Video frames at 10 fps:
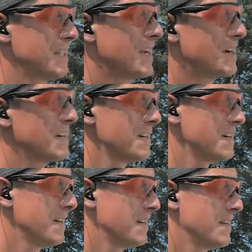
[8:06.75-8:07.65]
in there.
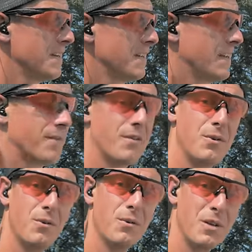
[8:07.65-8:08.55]
If
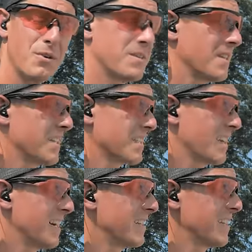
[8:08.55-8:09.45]
you were using this
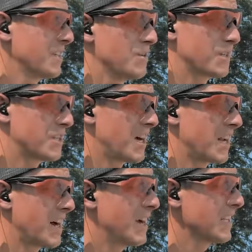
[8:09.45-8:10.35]
gun and knew it
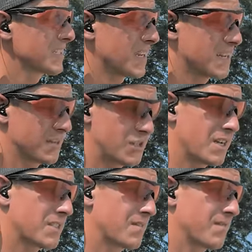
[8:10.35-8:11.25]
shot high, you just got to
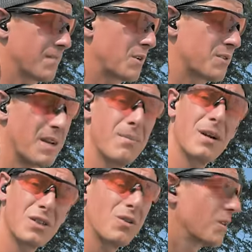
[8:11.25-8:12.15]
adjust your sight
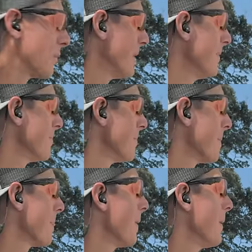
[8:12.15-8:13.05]
picture a little bit.
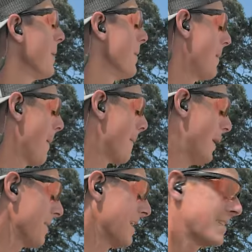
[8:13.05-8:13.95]

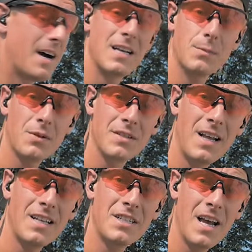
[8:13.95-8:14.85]
But that's the highest
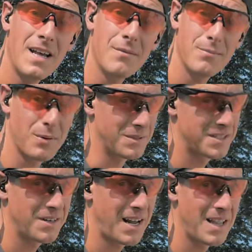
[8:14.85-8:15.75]
percentage yet, but we
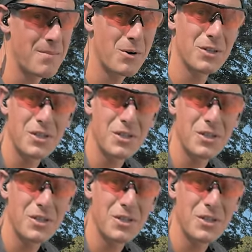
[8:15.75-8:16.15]
still got a lot more to